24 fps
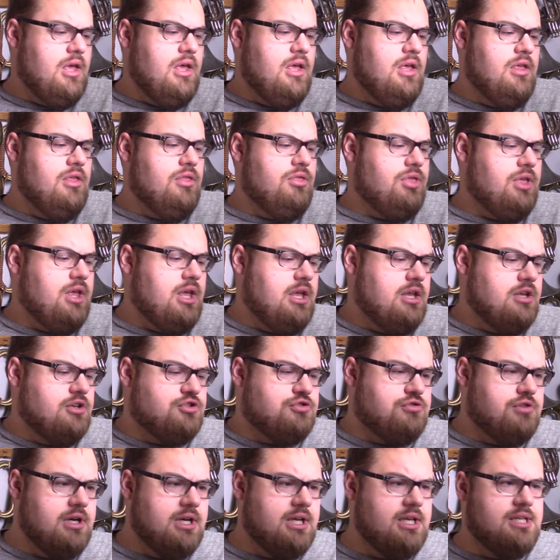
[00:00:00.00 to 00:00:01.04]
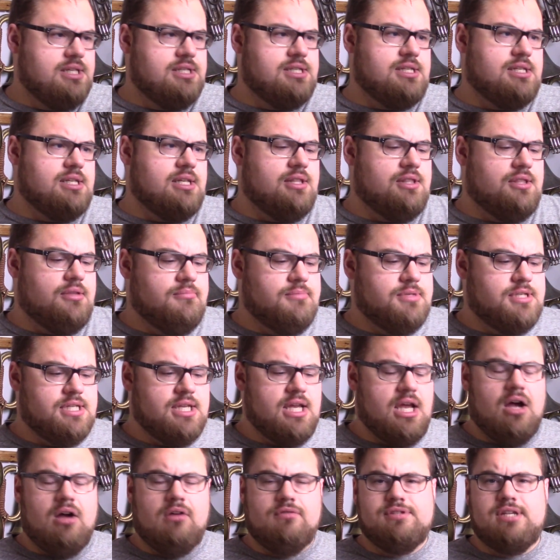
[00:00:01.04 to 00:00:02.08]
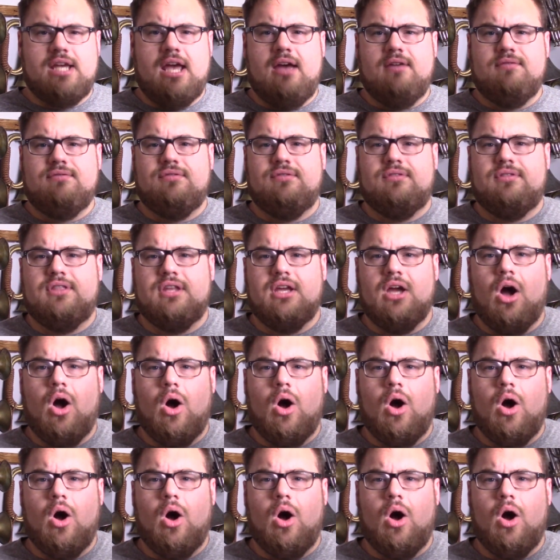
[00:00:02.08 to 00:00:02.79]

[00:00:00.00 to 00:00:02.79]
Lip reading: The triggers themselves have the